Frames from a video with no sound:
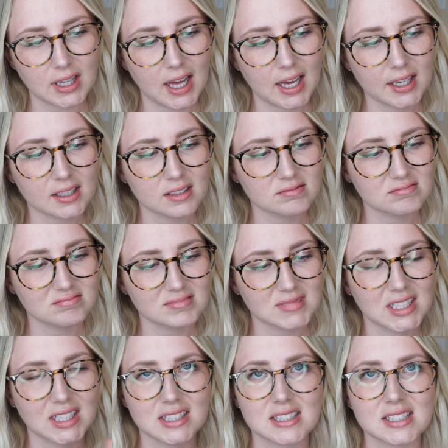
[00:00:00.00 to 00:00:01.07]
like
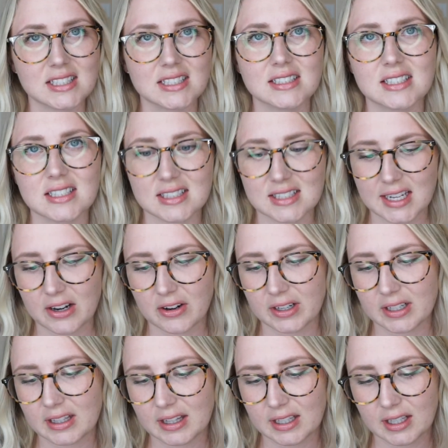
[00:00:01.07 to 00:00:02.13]
the consistency or
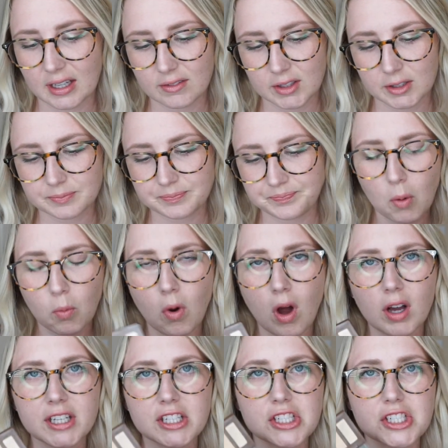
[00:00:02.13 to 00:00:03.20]
anything of it.
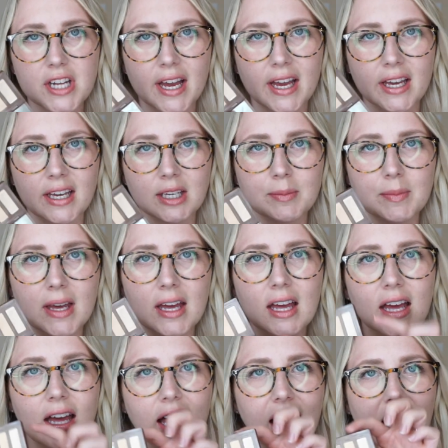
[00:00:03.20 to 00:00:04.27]
Walk of Shame,
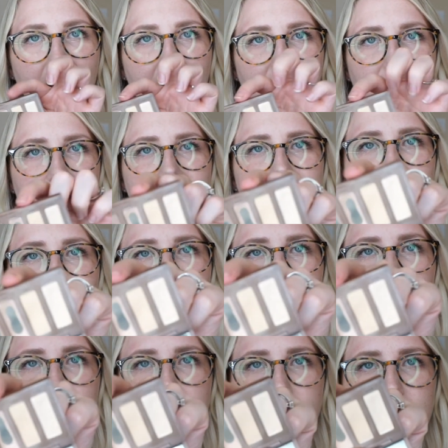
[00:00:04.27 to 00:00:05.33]
haven't
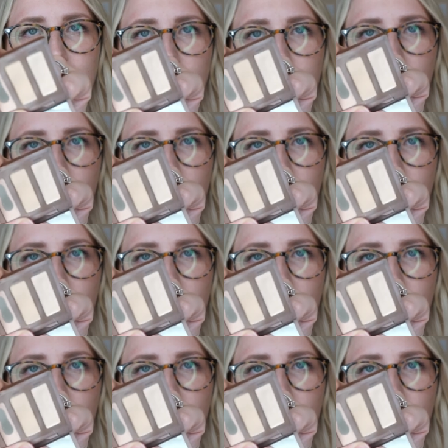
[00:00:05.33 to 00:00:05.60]
gotten much more